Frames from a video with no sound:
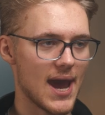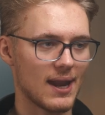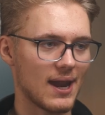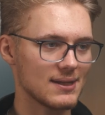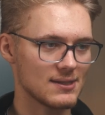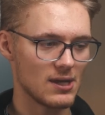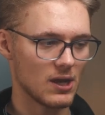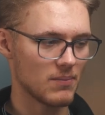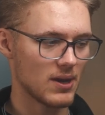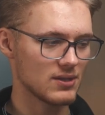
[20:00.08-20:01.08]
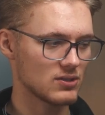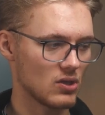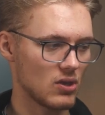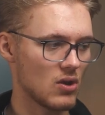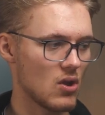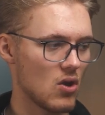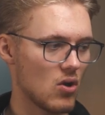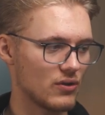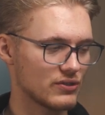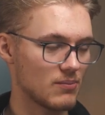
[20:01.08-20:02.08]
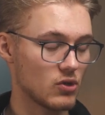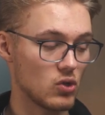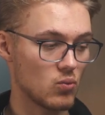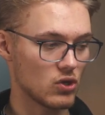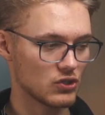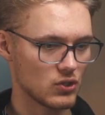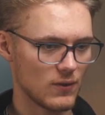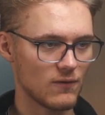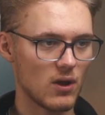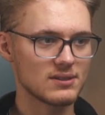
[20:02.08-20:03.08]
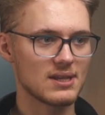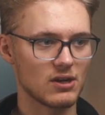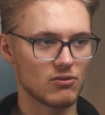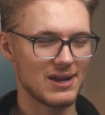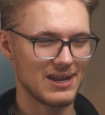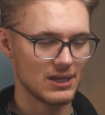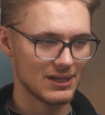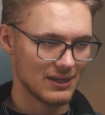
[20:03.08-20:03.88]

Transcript: can as a young person or as someone who wants to advance their career,